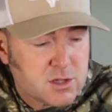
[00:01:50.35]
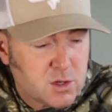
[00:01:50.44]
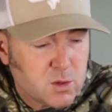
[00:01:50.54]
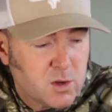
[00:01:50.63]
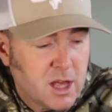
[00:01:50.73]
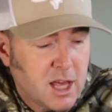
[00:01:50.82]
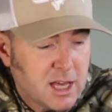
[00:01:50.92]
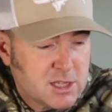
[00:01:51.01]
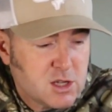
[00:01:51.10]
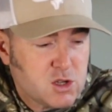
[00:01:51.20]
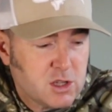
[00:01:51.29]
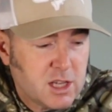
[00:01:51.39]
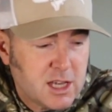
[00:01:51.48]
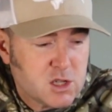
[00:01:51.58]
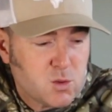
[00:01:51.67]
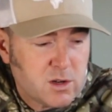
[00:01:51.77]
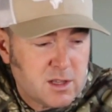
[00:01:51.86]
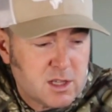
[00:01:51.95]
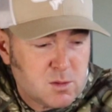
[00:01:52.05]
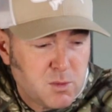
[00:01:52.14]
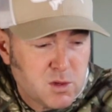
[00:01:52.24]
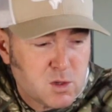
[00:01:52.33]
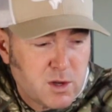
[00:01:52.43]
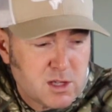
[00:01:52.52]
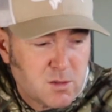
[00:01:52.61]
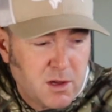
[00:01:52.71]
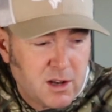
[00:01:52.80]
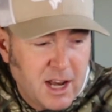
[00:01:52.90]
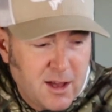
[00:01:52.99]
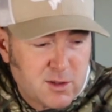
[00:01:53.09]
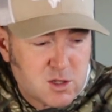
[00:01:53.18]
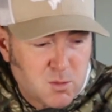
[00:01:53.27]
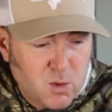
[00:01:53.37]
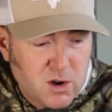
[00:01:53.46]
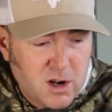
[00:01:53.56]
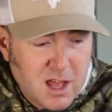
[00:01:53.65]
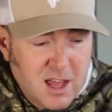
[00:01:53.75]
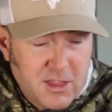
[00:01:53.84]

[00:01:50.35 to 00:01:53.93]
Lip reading: So essentially each one of these boots weighs about an ounce more.